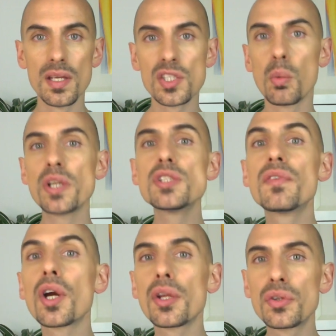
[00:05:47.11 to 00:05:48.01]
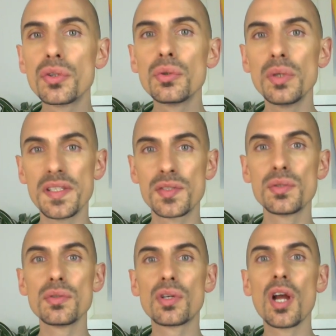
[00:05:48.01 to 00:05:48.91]
So what you've got to do is
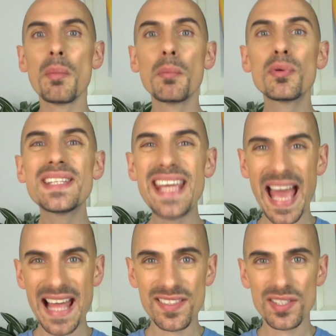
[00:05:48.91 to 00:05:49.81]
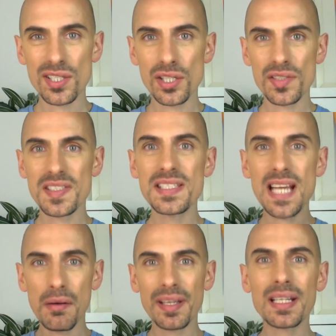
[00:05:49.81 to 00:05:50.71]
to come up with the answers
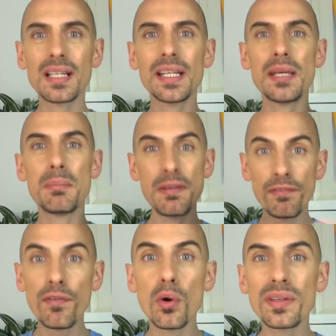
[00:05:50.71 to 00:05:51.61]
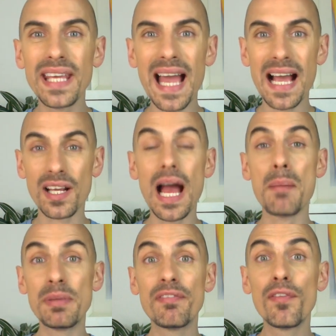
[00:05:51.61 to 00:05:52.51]
indirectly before
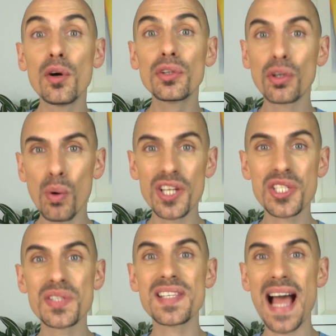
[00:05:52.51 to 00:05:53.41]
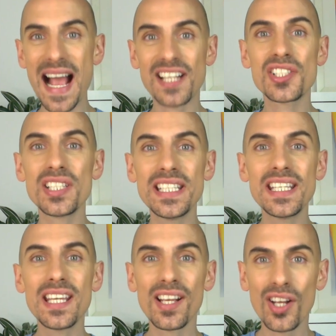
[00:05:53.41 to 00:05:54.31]
the questions
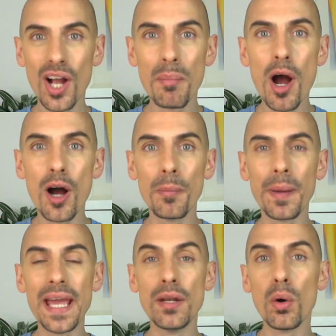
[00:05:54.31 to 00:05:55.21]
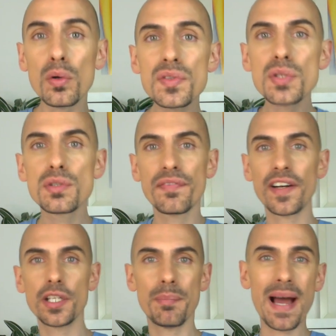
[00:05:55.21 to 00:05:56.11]
actually come up. And also to
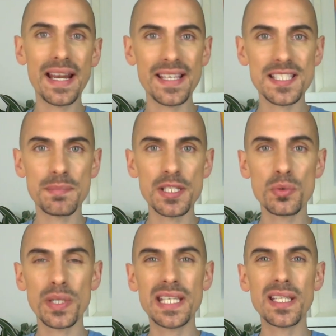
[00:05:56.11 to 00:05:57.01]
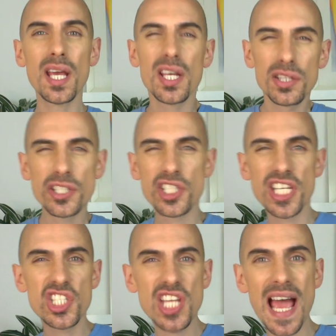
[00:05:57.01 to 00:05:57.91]
find a balance between the
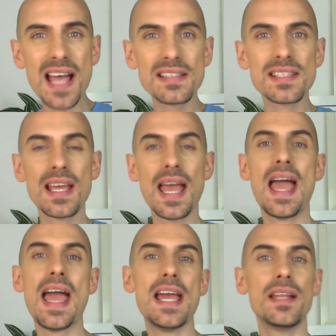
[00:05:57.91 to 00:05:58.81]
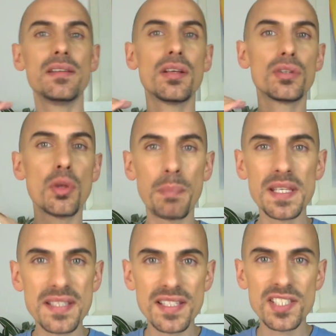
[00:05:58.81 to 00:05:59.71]
chit chat and the
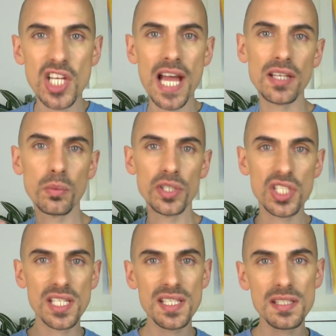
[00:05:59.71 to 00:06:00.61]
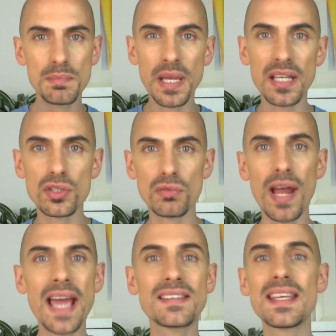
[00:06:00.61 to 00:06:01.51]
business chat, which is being
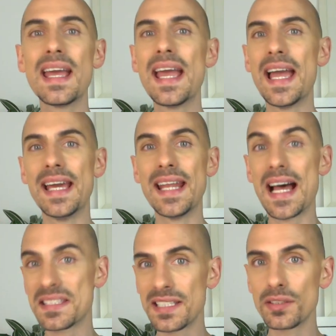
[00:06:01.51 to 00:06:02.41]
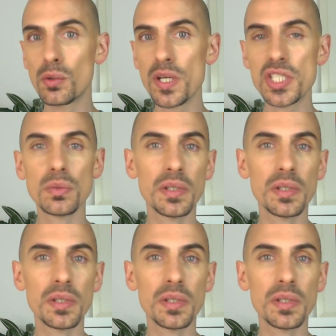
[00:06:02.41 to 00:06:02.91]
direct and asking the question